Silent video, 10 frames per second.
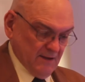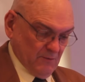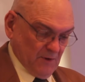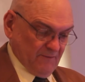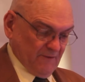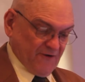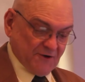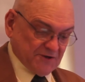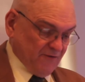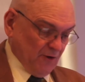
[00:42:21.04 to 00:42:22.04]
Well,
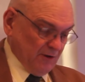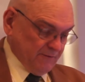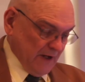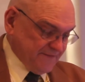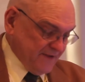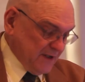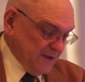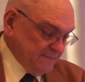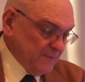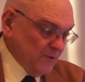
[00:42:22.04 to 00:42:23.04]
first of all, I
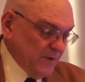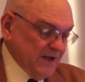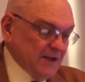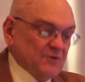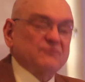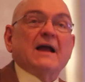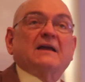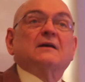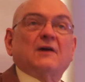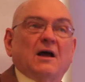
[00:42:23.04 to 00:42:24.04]
think we need to
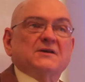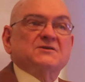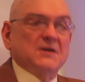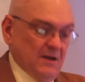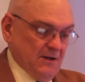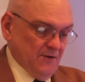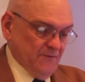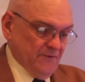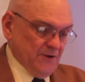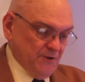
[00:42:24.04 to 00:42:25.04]
recognize
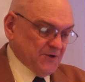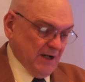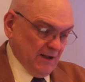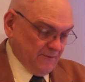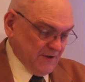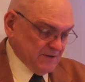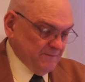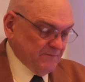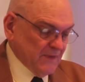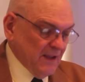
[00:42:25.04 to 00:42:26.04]
the new Taylorism.
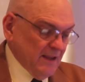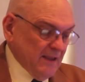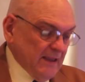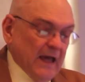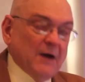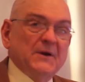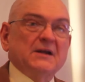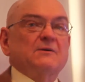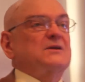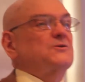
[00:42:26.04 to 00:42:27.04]
And we
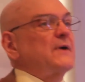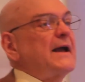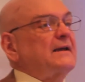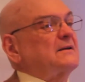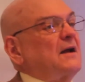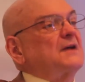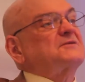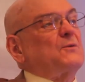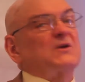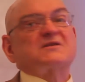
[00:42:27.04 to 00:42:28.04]
need to
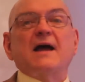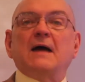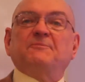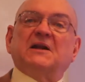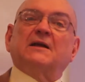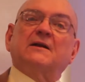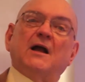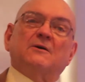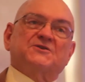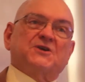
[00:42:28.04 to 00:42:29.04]
recognize that what's happening in
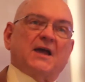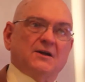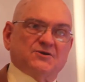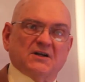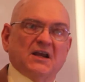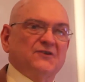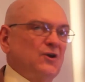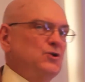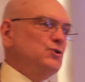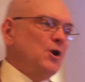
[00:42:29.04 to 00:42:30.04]
higher education is
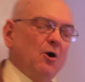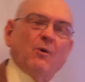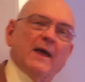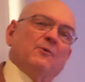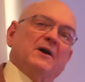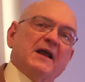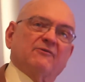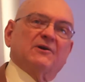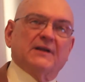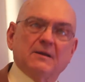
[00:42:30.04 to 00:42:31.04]
in no way
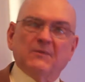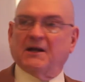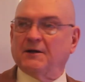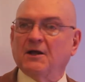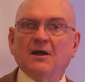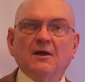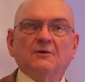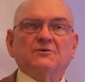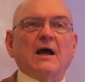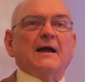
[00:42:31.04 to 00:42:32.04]
whatever limited
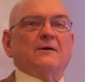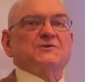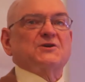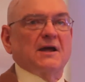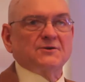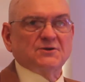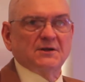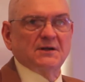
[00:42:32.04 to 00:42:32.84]
to higher education.